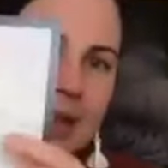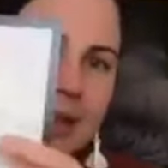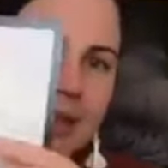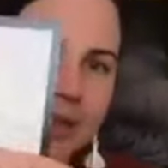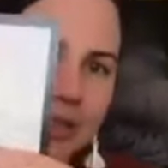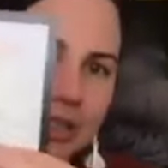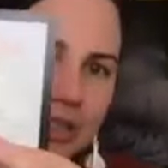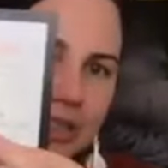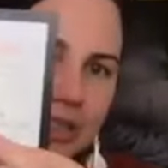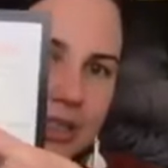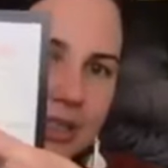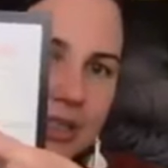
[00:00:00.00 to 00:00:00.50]

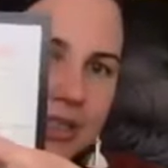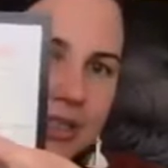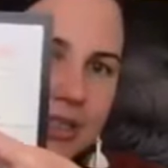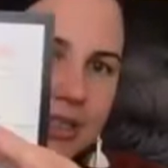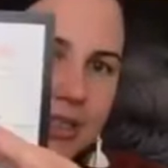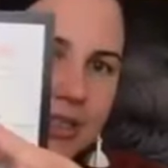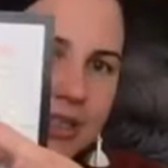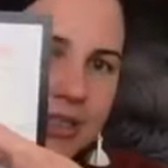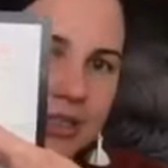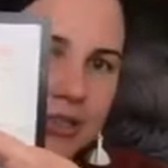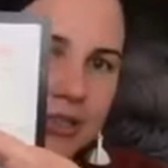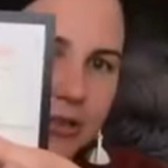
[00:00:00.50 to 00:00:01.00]
just the
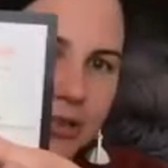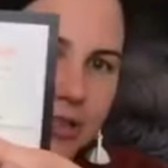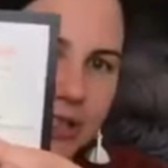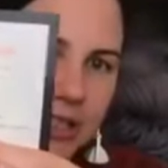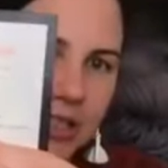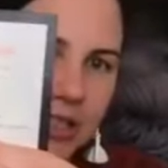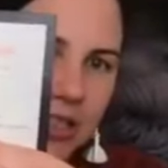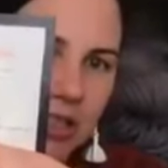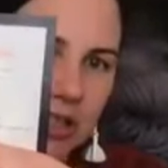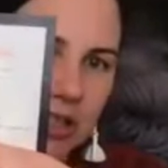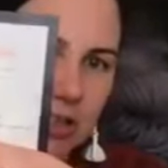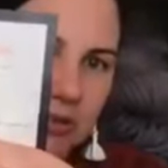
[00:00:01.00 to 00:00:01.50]

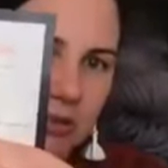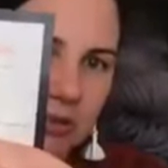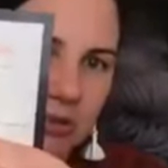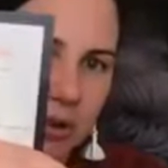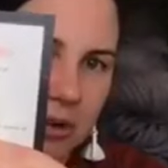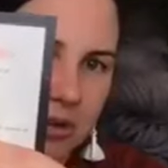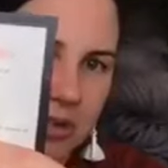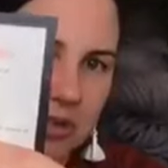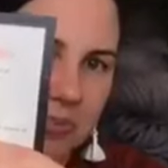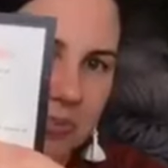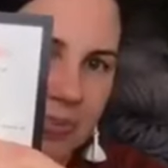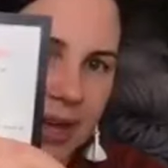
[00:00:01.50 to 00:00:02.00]
traditional
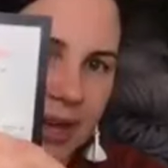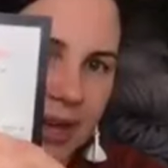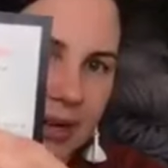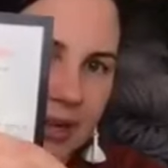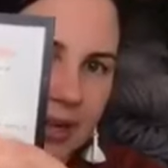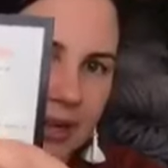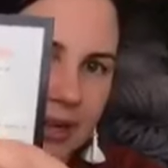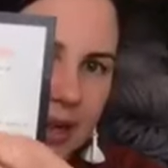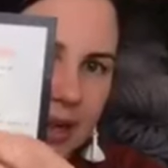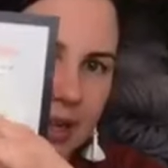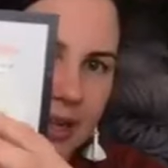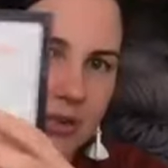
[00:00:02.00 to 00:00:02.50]
crochet
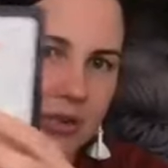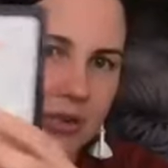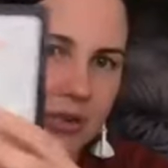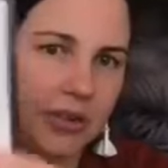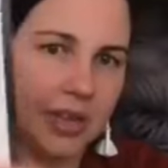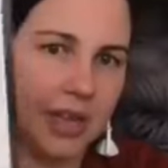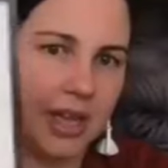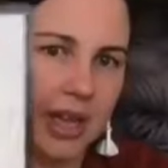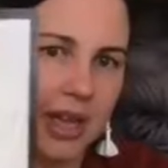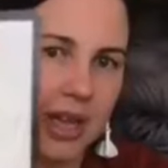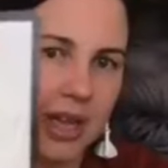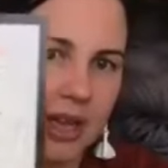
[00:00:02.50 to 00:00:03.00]
pattern in
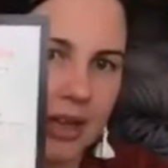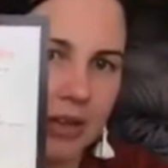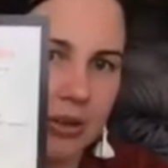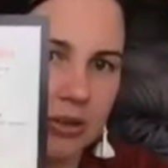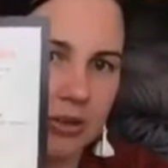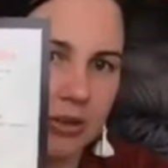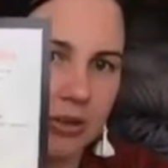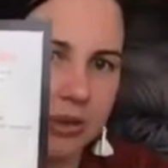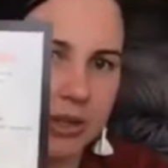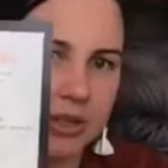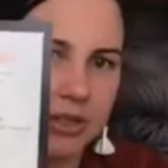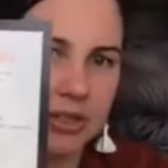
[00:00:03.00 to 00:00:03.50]
UK and US